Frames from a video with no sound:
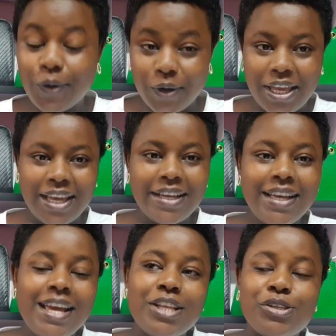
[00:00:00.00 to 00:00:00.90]
Okay,
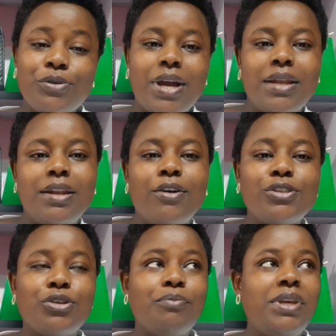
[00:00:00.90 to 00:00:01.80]
so you can
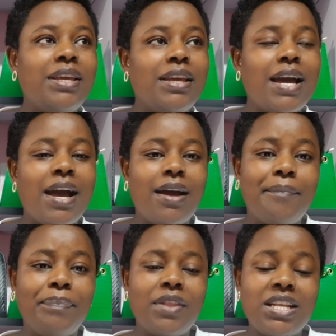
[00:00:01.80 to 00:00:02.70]
also be
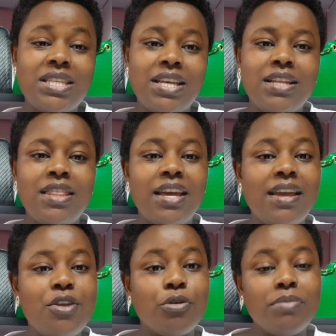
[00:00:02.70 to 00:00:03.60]
let's say
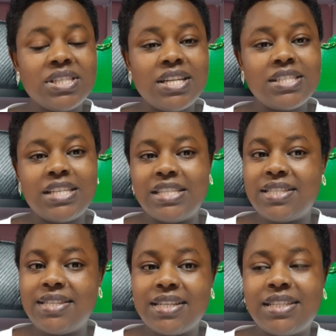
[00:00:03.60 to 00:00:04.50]
your business is
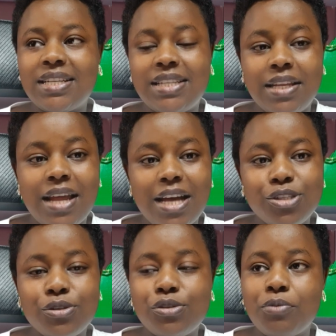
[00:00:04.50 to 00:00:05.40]
just a side
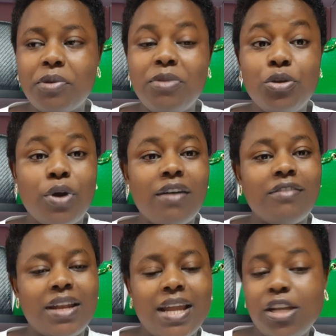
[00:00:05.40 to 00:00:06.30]
hustle, so maybe you
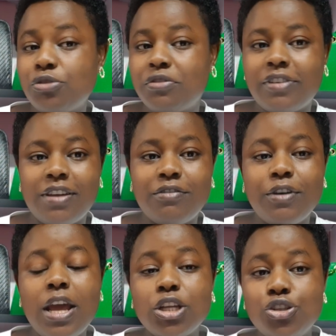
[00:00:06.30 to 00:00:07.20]
have a 9-to-5
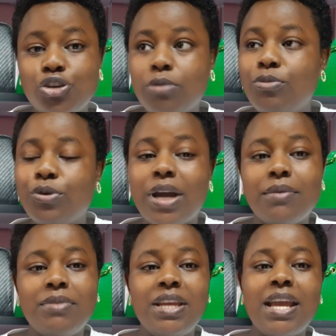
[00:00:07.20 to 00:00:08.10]
job. You
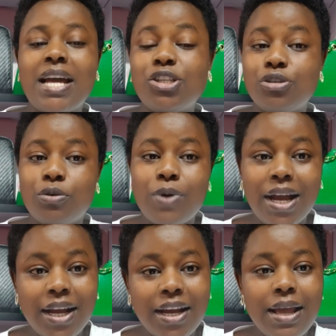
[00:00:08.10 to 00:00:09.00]
can be at your
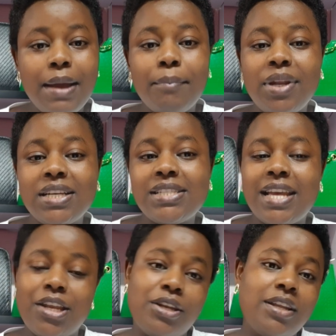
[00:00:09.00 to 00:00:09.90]
workplace,
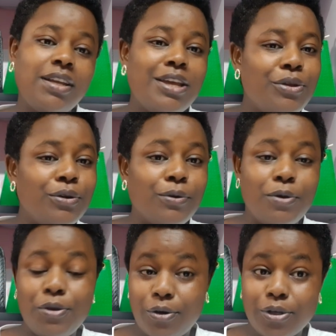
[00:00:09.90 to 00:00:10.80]
and you
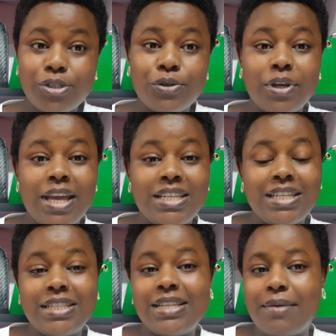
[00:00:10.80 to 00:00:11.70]
know, you're also
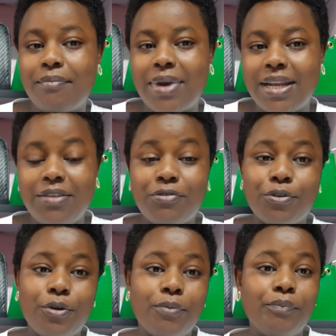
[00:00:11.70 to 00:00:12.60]
getting some money
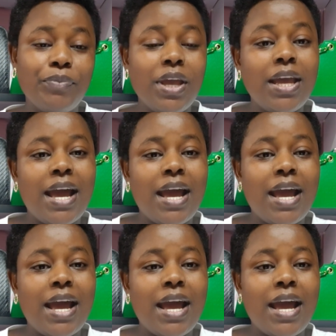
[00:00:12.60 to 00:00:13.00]
from